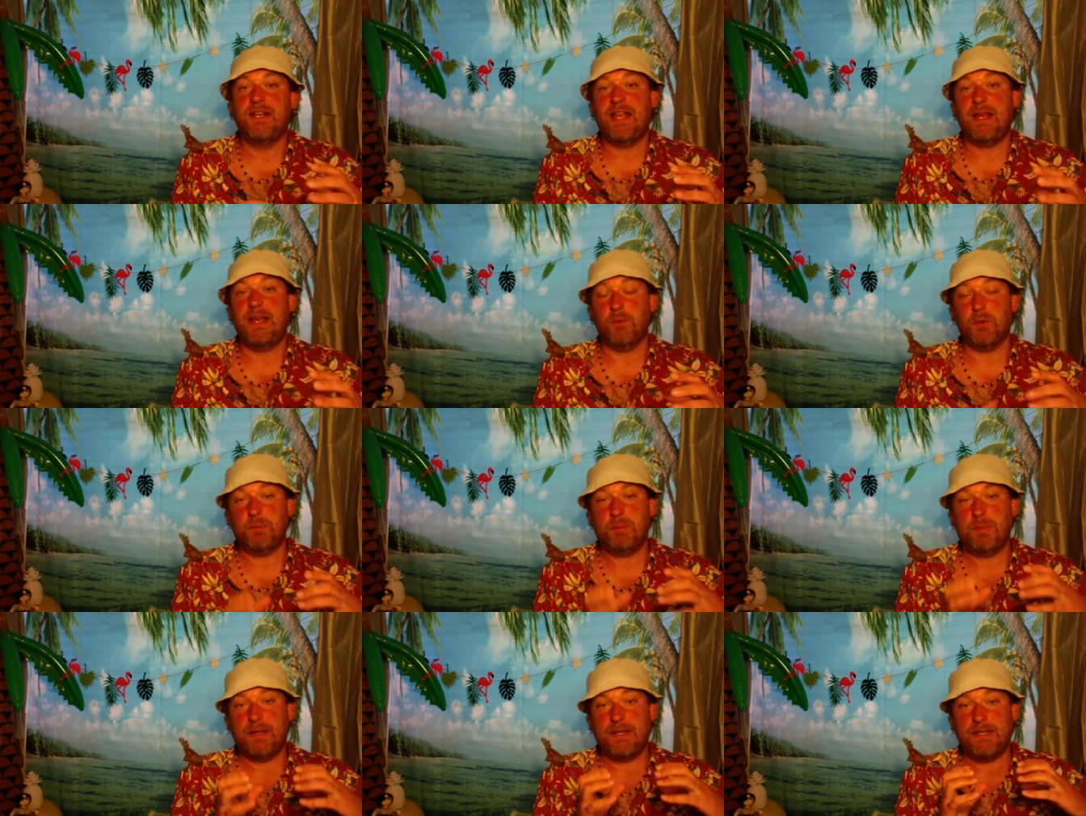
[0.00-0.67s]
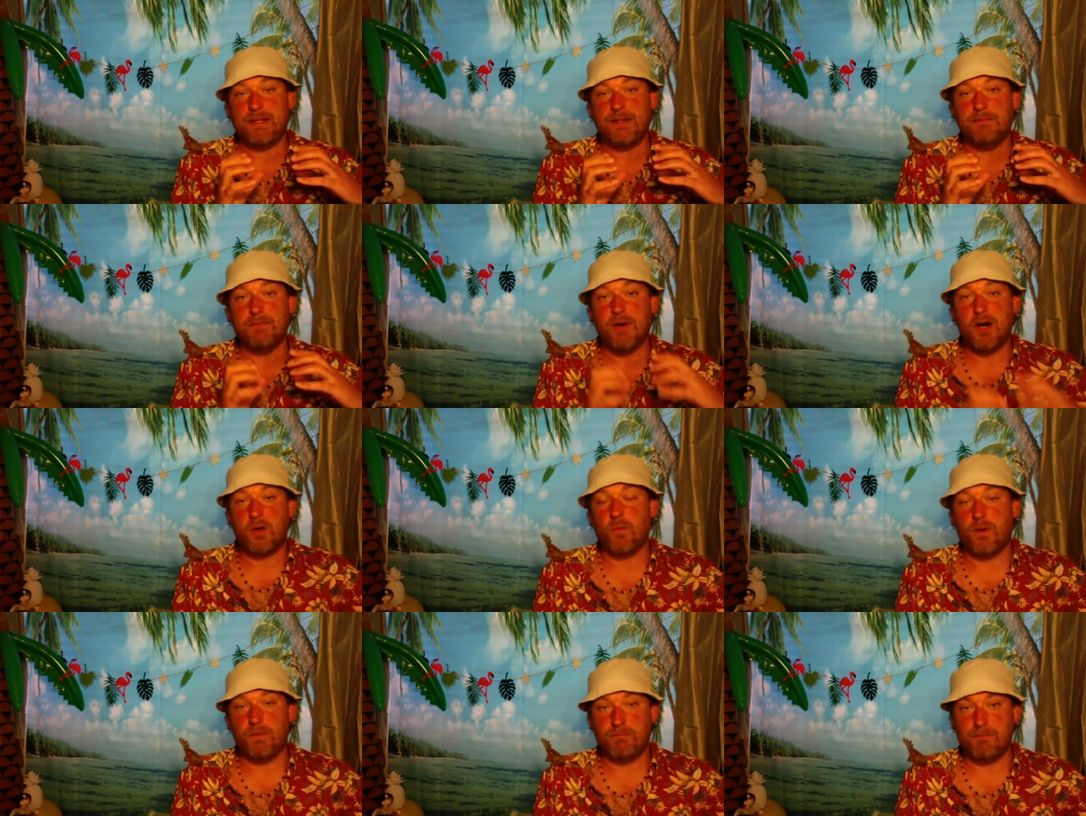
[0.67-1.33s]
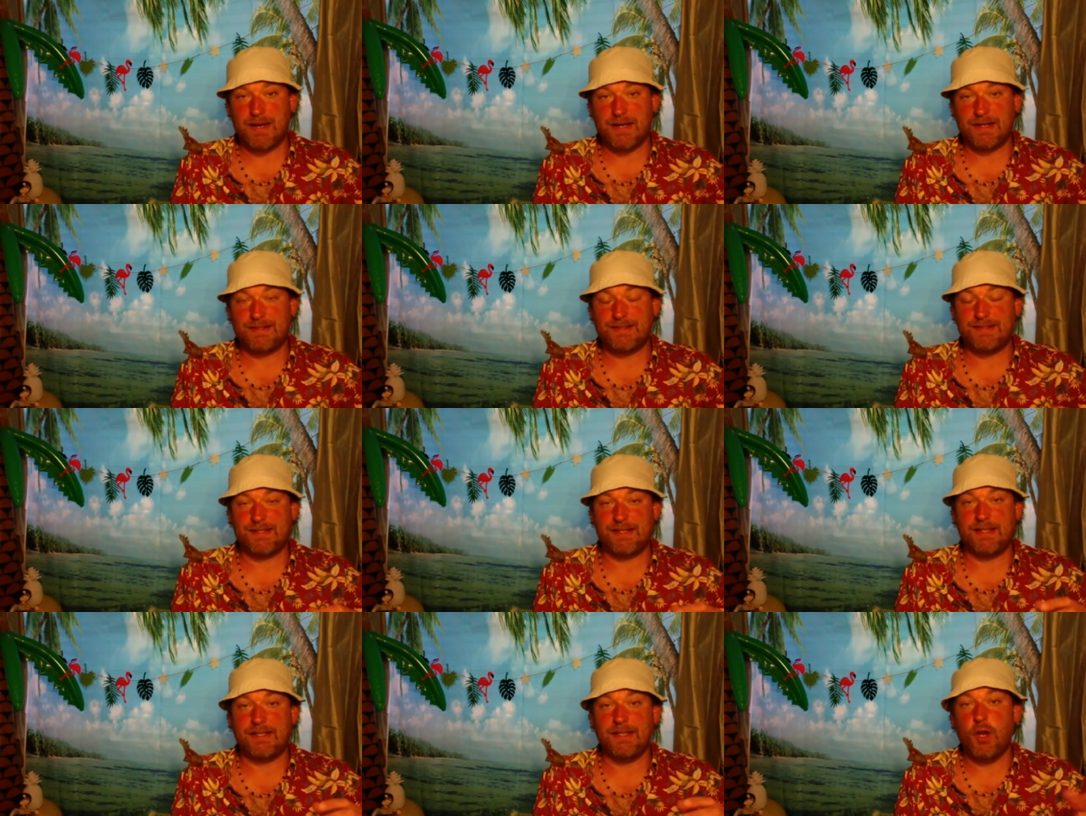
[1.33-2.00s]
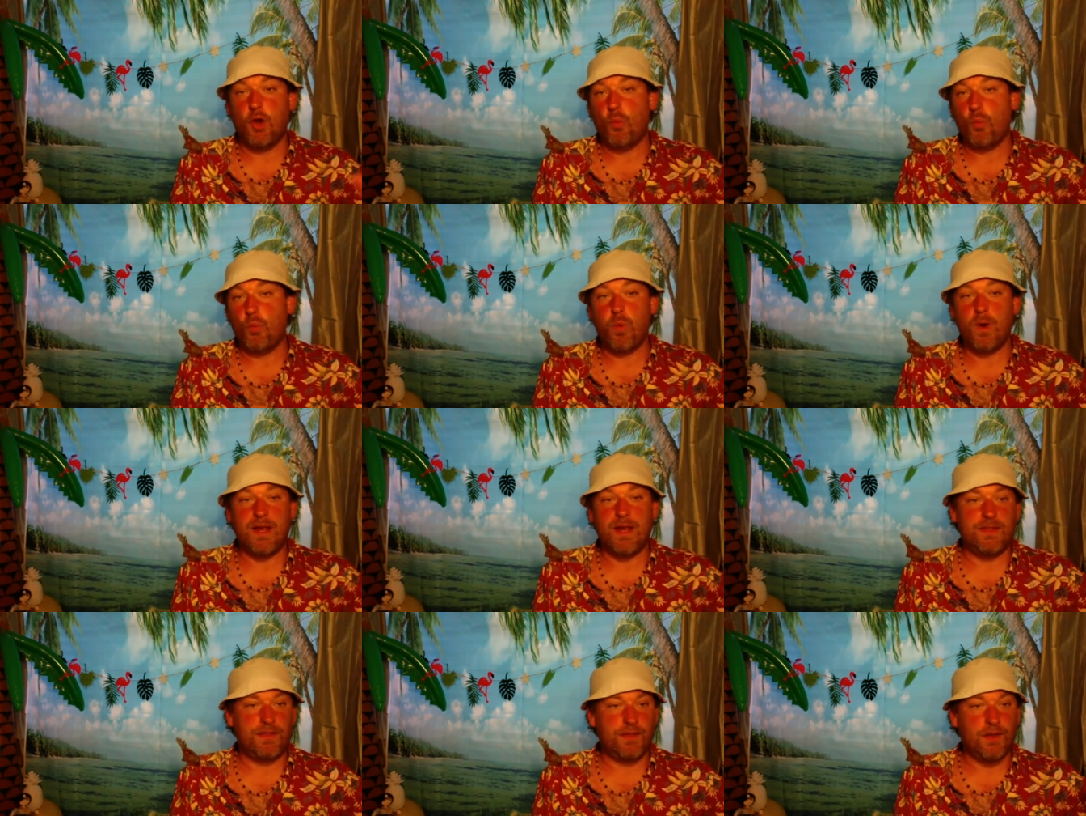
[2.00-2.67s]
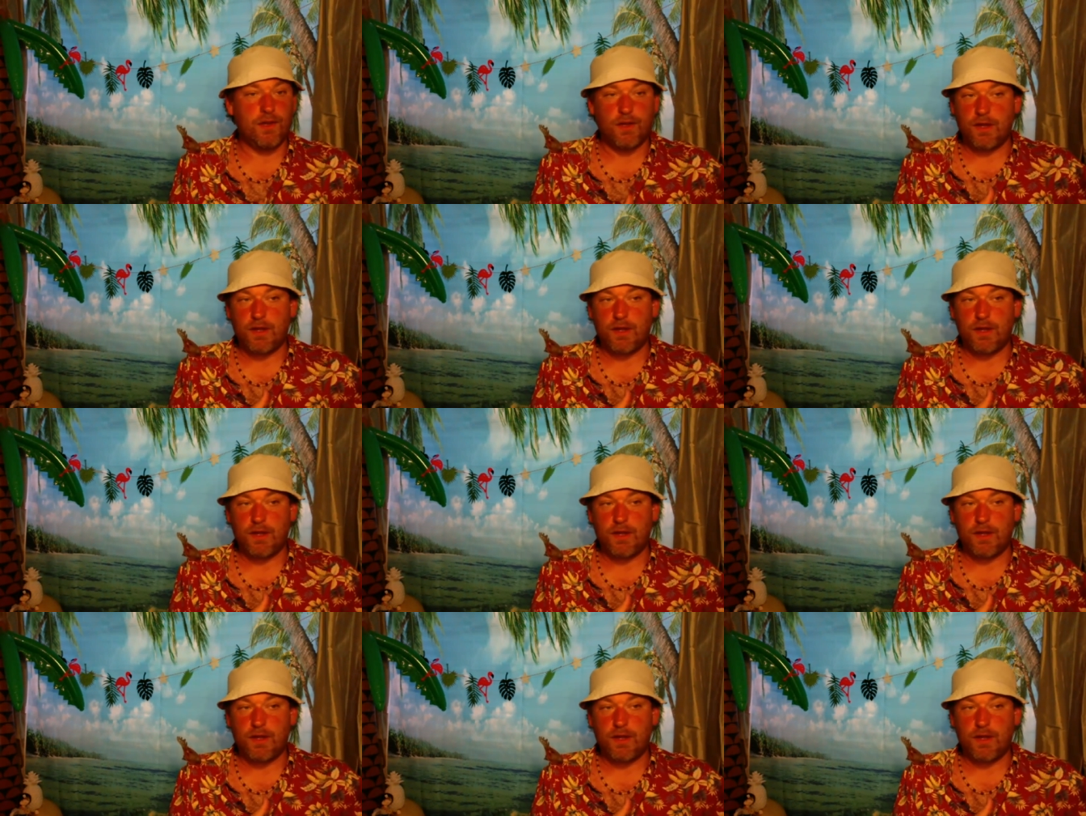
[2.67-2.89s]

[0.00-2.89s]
it would be the Mark One Maxi with